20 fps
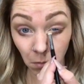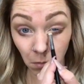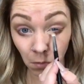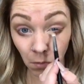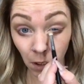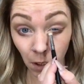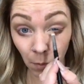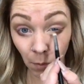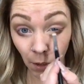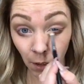
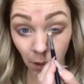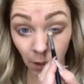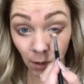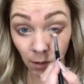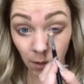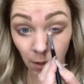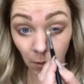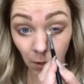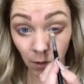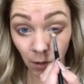get my kids
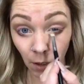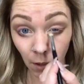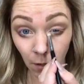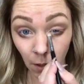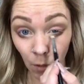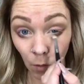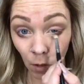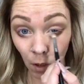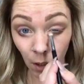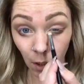everything they
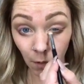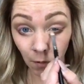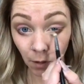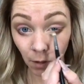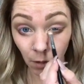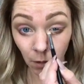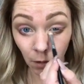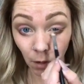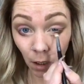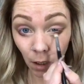want,
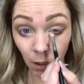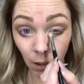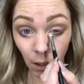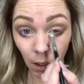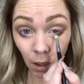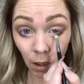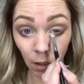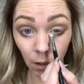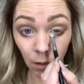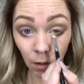then heck
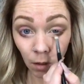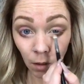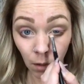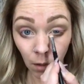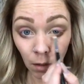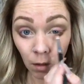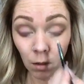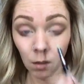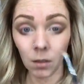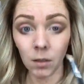yeah.
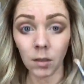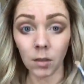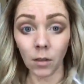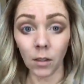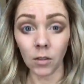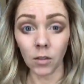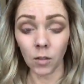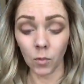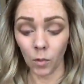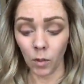So I
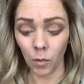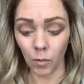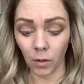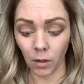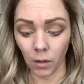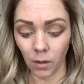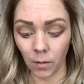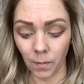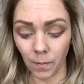just went with it.